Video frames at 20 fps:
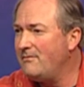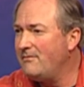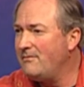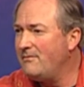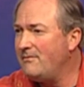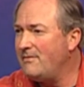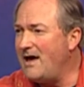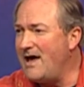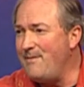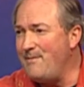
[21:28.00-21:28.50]

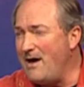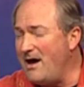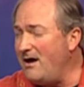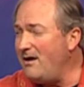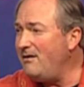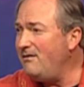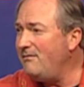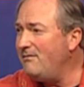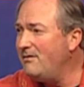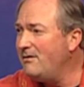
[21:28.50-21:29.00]

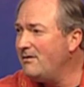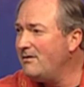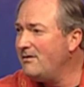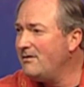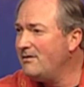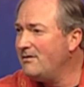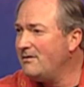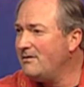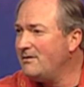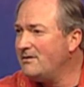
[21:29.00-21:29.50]
Amen?
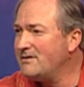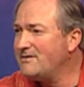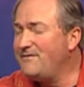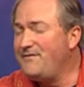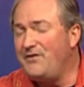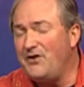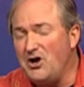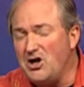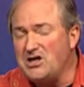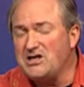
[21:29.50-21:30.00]
It's a
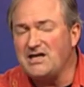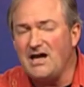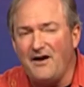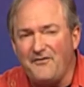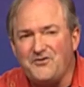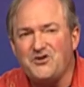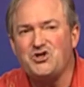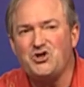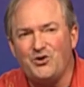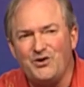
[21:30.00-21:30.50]
very
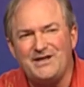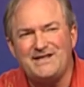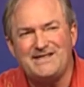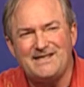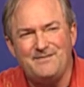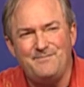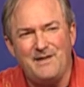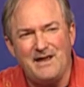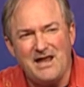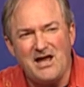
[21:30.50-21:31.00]
tough choice
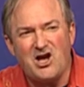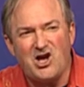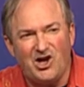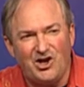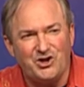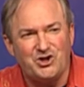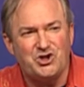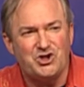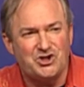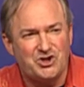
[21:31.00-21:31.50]
in many
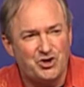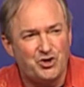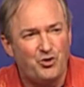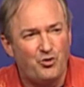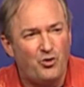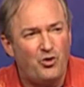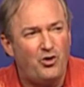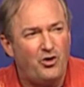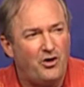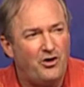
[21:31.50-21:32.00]
cultures of the
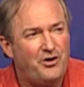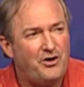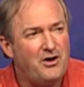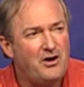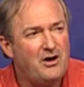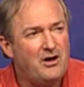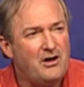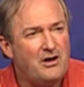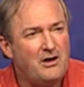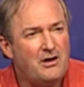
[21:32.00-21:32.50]
world.
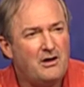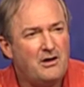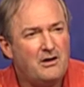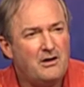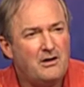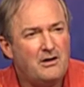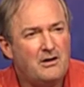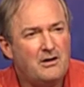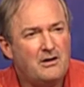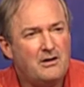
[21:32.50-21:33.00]

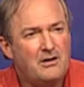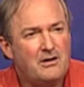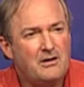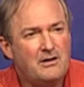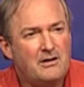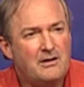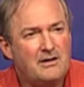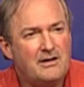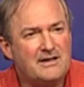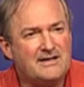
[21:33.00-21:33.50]

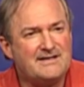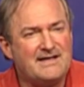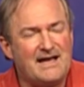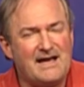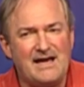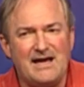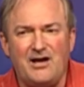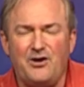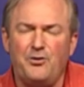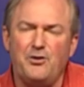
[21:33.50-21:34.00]
Is that
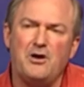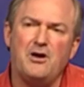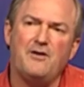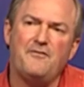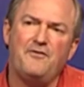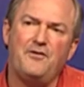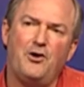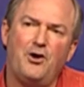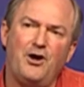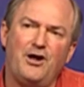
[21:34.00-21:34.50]
area of
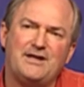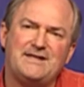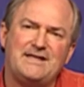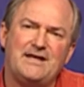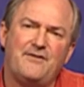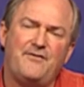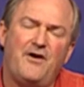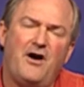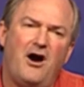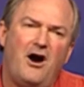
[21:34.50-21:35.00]
loyalty
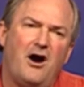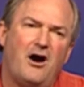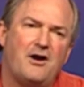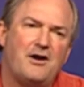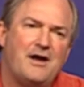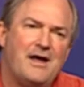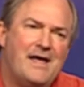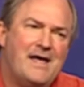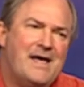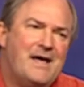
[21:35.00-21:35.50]
of heart
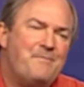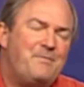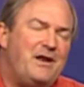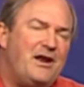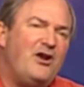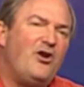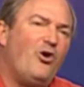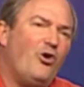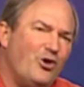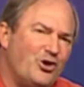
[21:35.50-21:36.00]
but
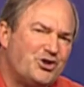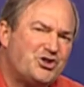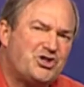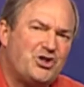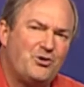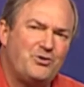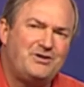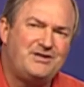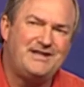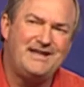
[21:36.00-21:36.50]
it
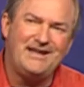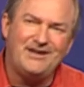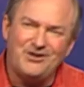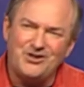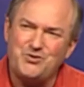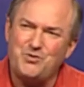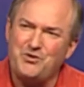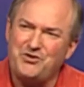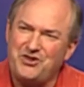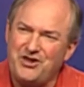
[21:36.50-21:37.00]
also
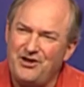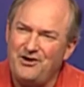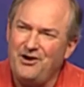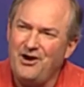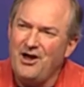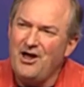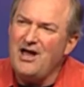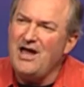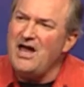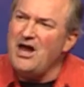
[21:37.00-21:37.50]
deals with the
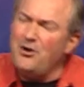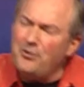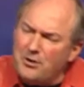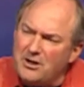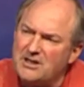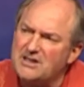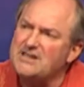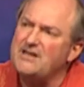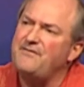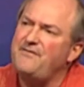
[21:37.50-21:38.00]

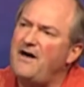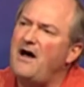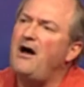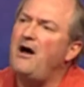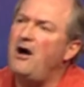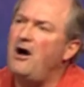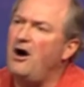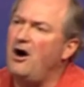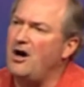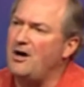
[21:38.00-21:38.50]
areas of our
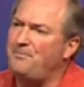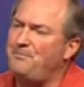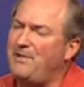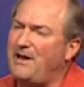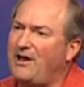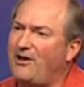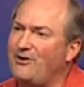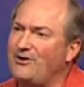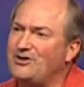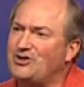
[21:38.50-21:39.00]
heart
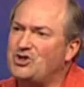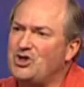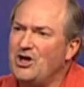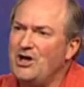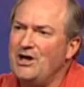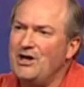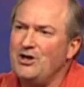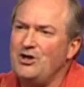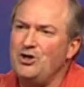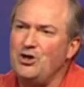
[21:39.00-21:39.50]
because,
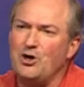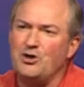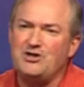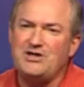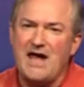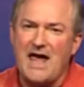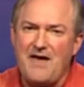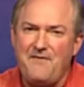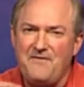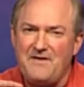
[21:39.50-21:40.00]
you know,
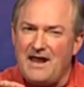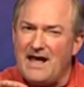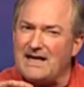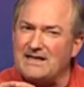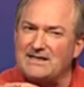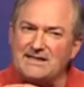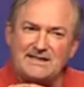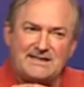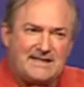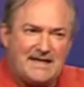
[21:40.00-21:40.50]
David had
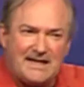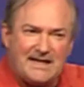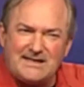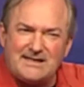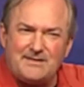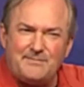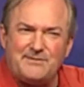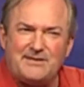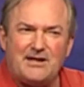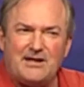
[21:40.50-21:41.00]
to test
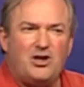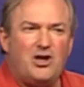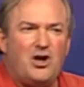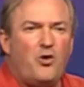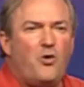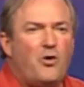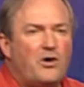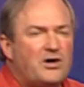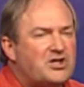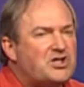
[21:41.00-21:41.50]
them and say, you know,
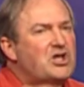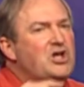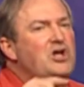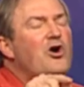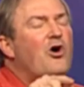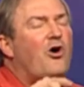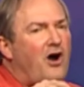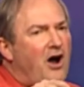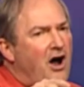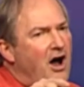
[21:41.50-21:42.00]
what's in
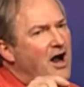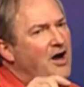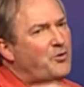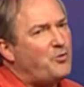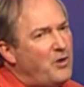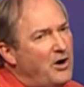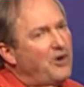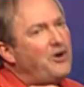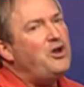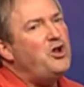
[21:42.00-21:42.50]
your heart?
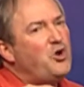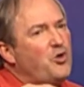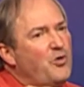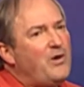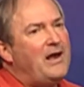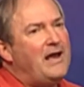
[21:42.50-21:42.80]
Where are you really